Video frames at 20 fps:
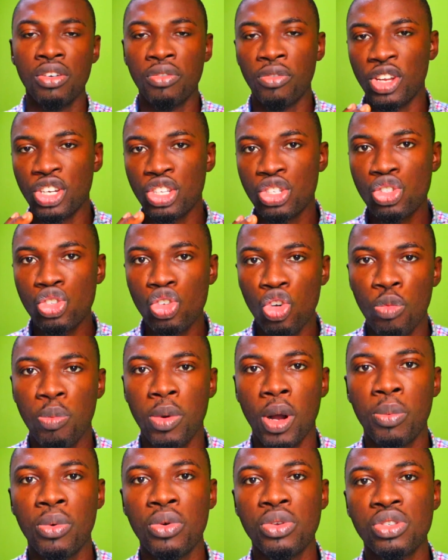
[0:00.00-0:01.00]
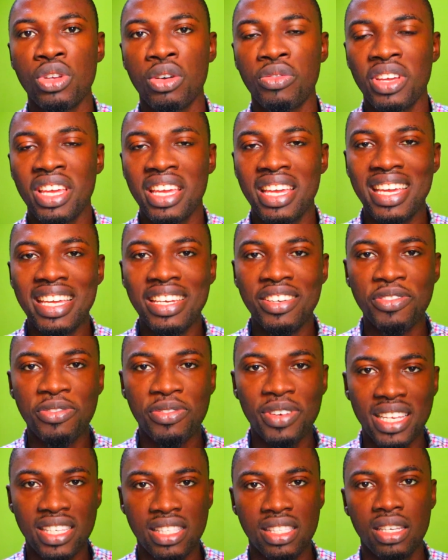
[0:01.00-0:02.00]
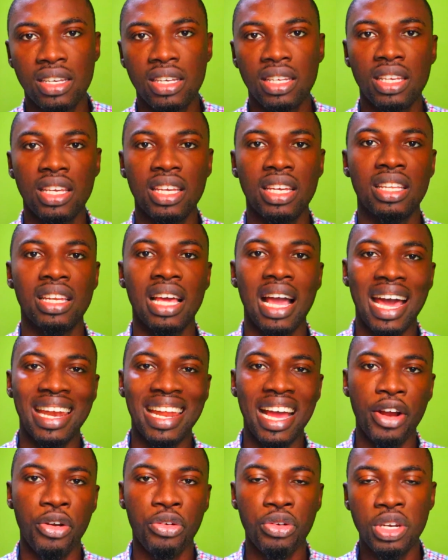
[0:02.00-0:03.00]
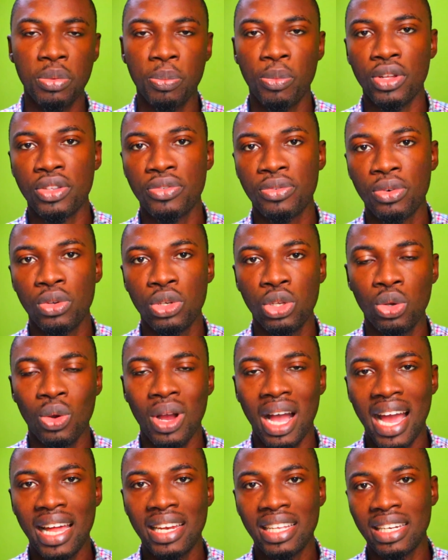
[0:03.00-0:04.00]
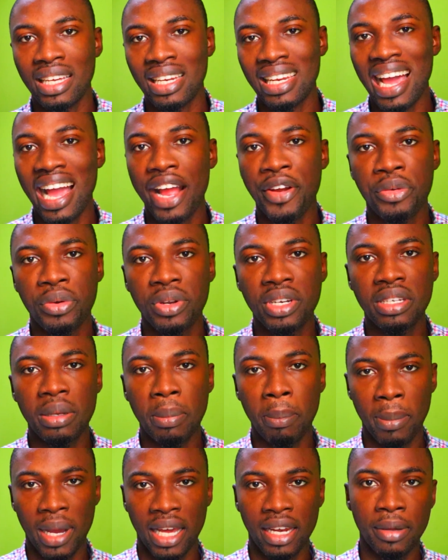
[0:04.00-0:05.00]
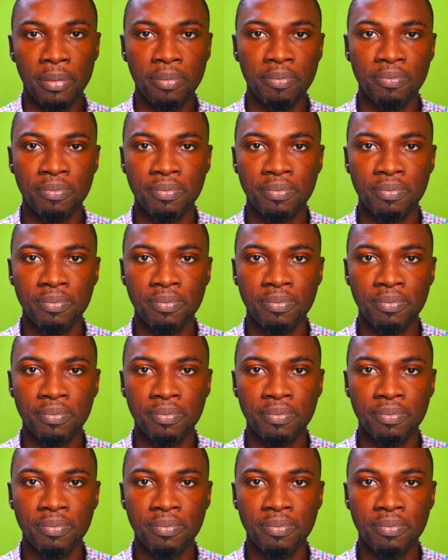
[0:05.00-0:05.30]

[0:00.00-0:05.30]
for the sole purpose of investing in an agreed portfolio and in an agreed manner.